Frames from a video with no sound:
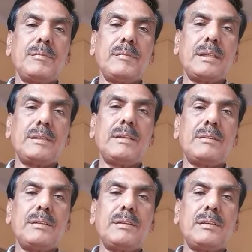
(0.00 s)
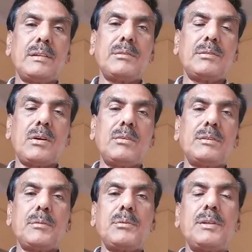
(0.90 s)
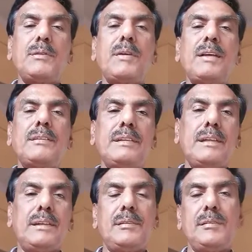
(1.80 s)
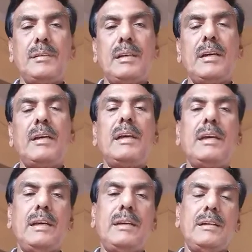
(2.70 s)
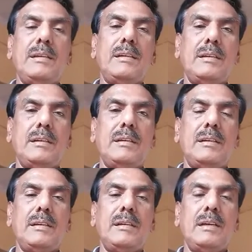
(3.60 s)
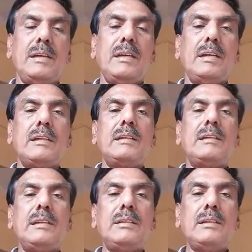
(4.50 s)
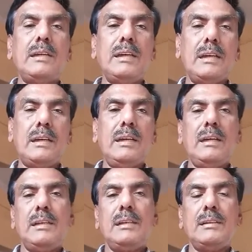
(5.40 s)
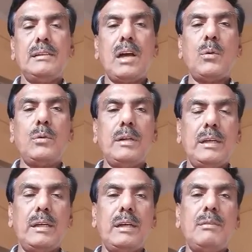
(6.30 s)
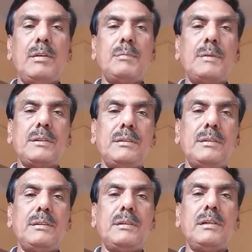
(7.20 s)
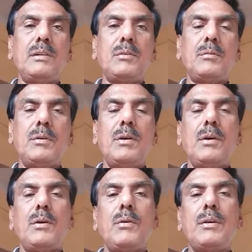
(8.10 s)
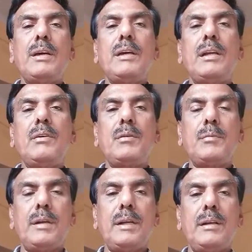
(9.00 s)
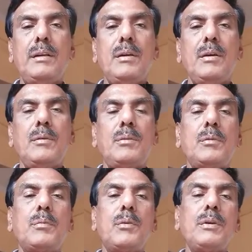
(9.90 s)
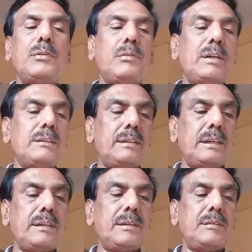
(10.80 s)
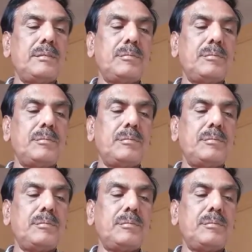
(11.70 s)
The sensation of sound. Suppose if I say A, this A, sound A will persist in our brain for zero point 0.1 second.